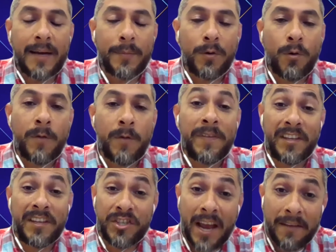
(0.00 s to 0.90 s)
or if in
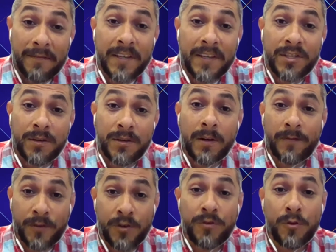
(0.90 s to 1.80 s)
the chat feature,
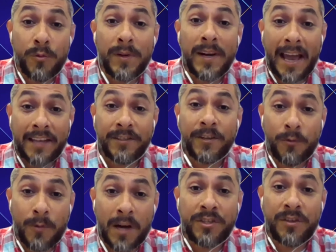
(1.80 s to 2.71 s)
if you do want to ask your
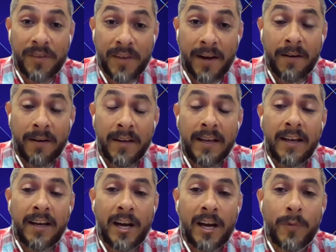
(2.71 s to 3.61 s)
question there,
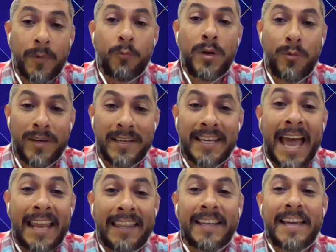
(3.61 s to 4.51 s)
we will
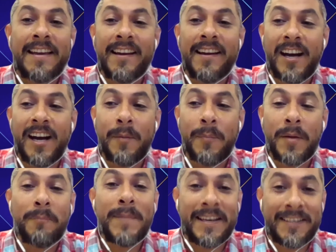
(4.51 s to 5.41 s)
gladly
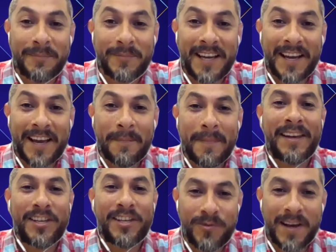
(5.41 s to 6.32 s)
make some time
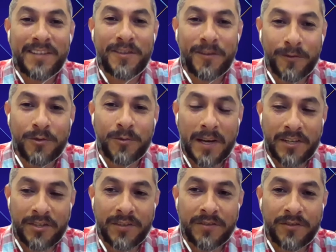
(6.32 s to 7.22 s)
and address those
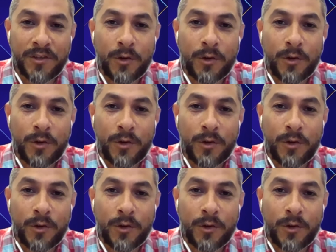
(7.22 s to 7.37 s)
questions.